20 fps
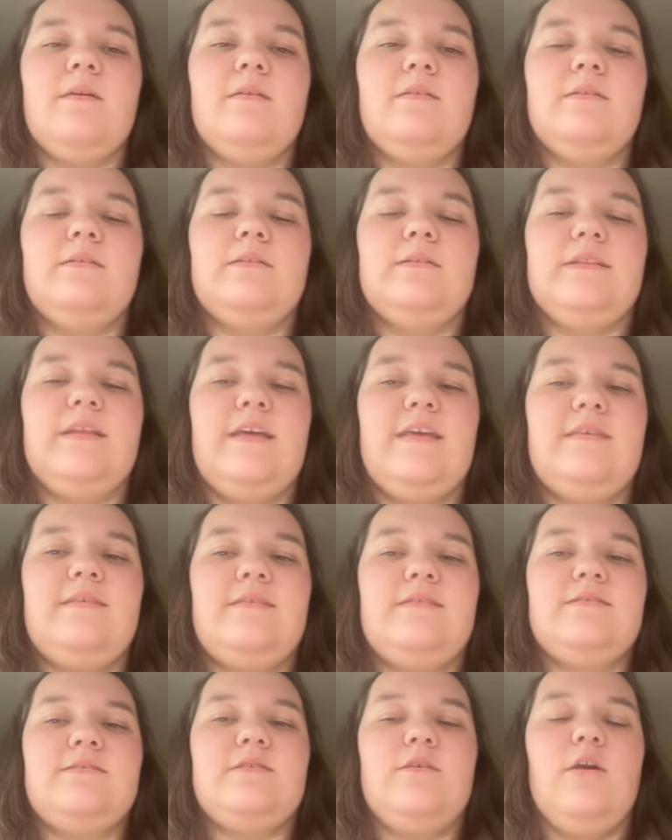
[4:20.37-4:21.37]

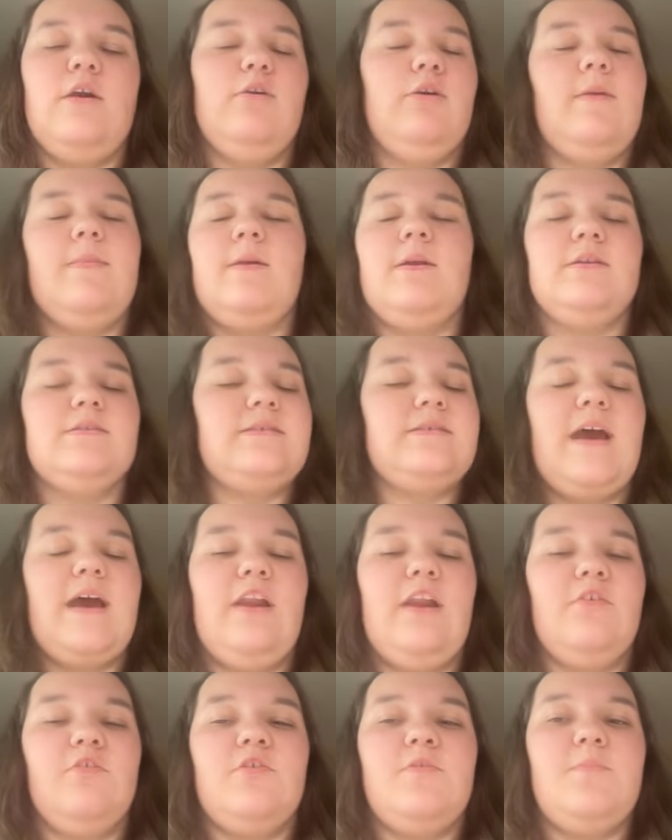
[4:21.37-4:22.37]
list, or in their
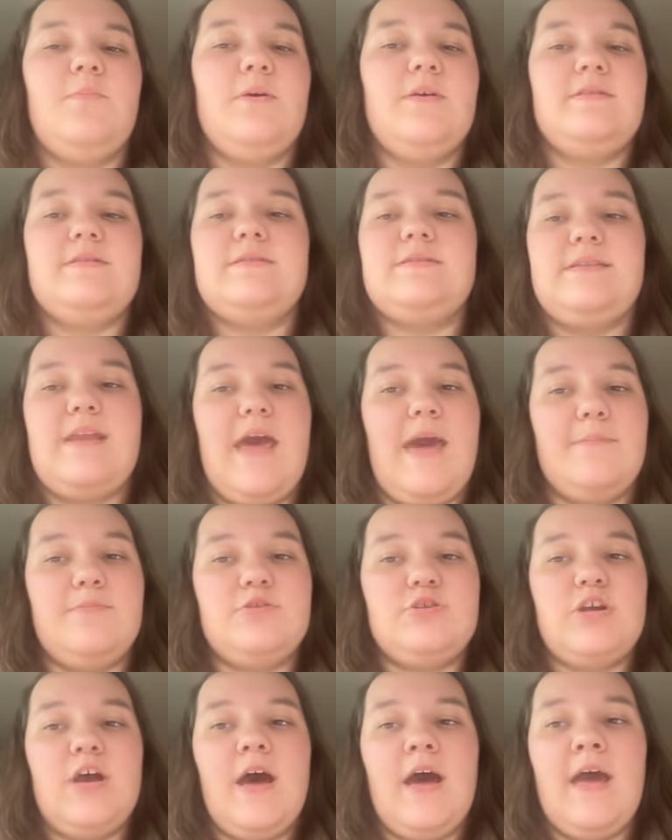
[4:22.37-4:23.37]
titles put
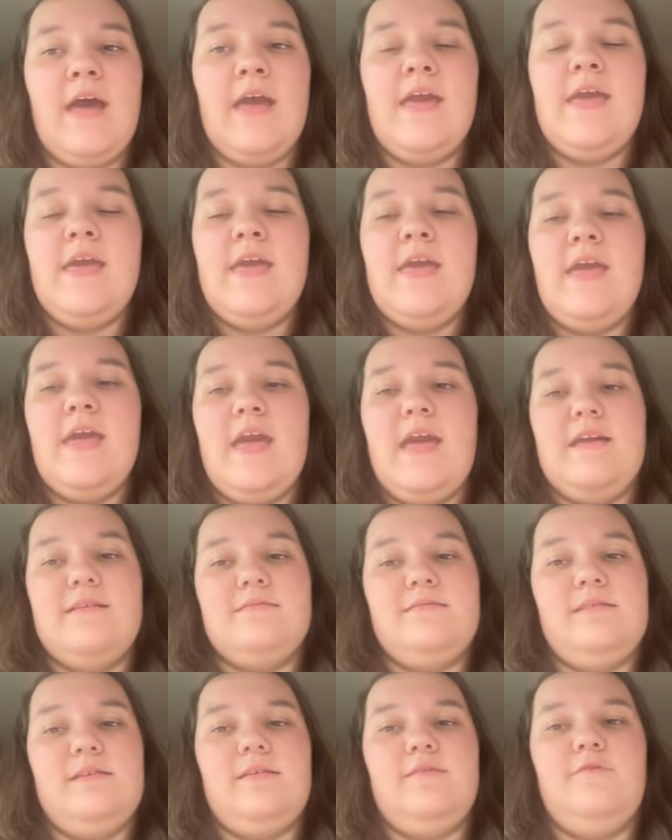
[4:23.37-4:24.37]
snapshot
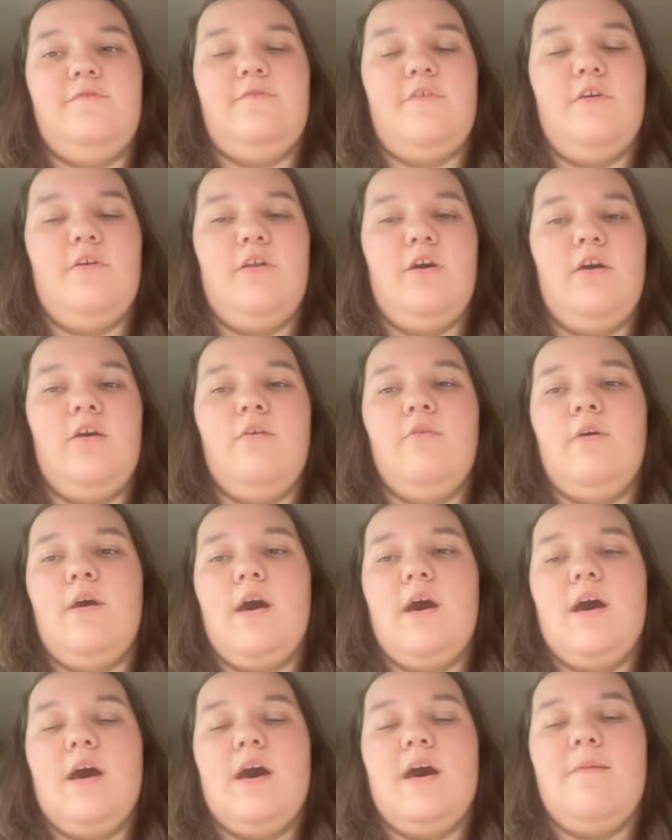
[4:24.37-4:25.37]
instead of photo.
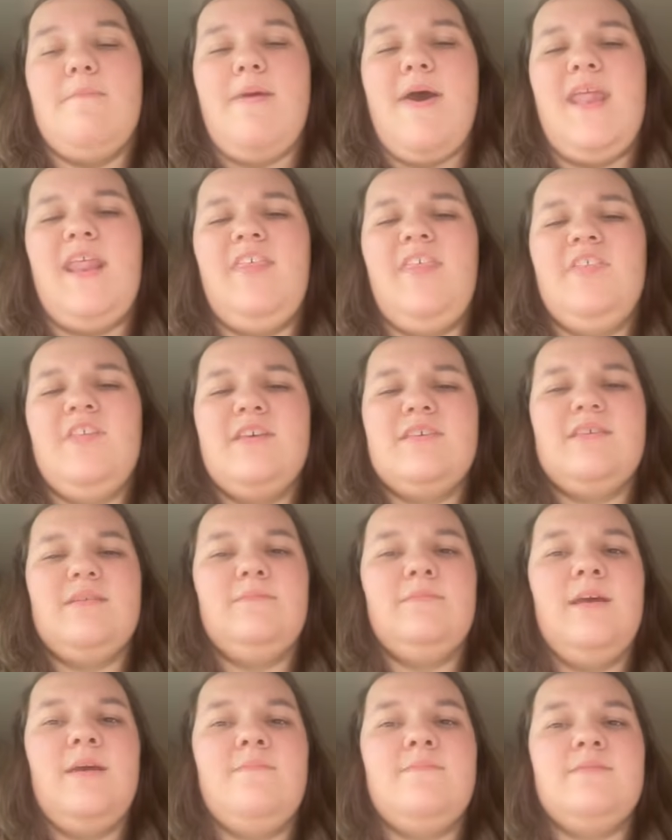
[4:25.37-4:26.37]
And I think that
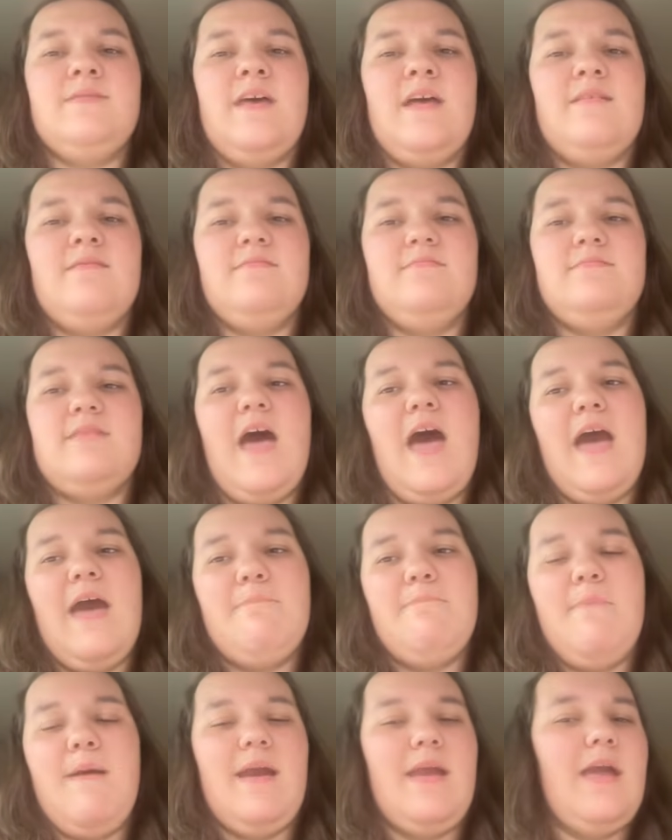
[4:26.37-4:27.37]
sometimes that
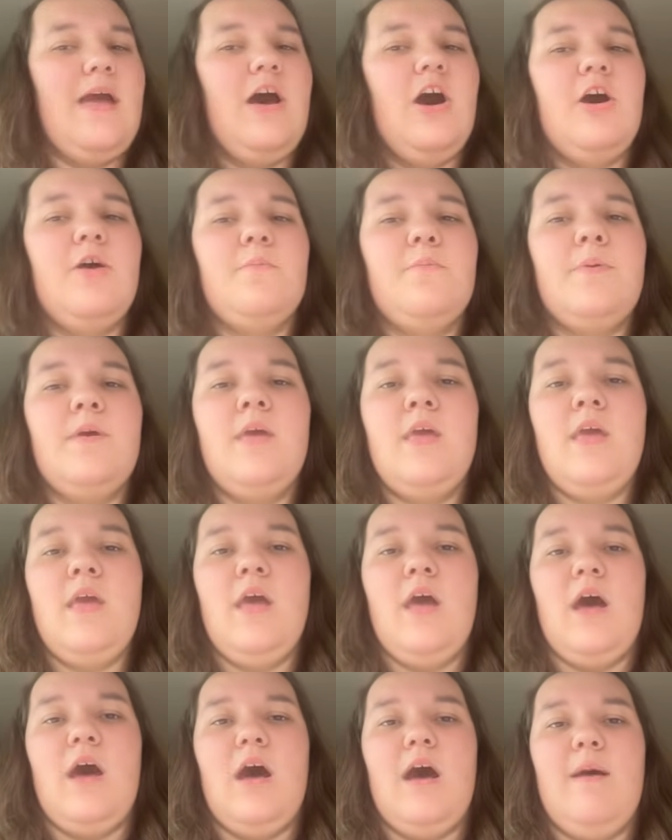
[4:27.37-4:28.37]
might help
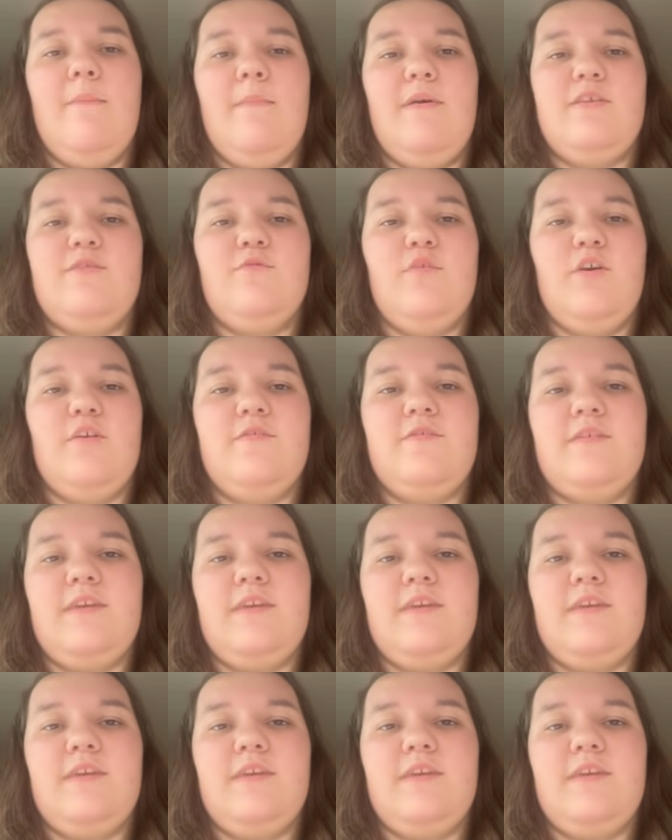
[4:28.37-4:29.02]
as far as